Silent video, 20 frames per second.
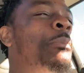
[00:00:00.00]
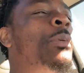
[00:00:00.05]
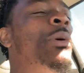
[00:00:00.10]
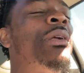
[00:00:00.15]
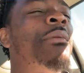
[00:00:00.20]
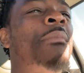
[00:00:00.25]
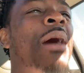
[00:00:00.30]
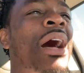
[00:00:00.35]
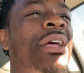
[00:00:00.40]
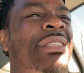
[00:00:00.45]
put
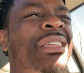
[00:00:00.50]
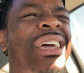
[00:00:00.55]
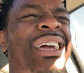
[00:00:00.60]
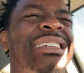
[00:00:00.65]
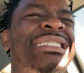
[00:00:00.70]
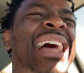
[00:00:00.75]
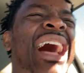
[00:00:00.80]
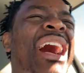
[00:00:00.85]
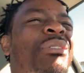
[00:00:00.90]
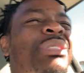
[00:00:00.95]
him out there
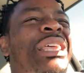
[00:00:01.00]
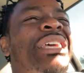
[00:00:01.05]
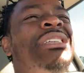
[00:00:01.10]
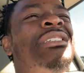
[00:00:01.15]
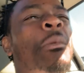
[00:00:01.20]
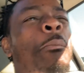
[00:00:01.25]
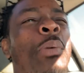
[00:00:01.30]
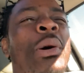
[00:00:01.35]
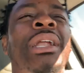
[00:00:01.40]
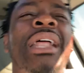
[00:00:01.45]
because I don't think it's
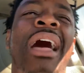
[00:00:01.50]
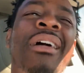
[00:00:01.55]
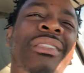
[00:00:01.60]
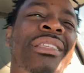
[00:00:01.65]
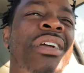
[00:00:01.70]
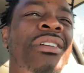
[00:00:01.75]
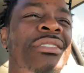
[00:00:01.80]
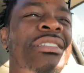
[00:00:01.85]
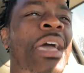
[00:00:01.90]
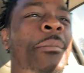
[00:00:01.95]
a put out
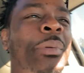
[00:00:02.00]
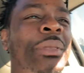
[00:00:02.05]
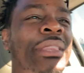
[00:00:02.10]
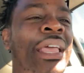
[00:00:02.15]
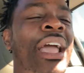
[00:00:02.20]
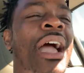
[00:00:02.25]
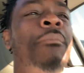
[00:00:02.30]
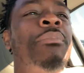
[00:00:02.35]
there type of thing.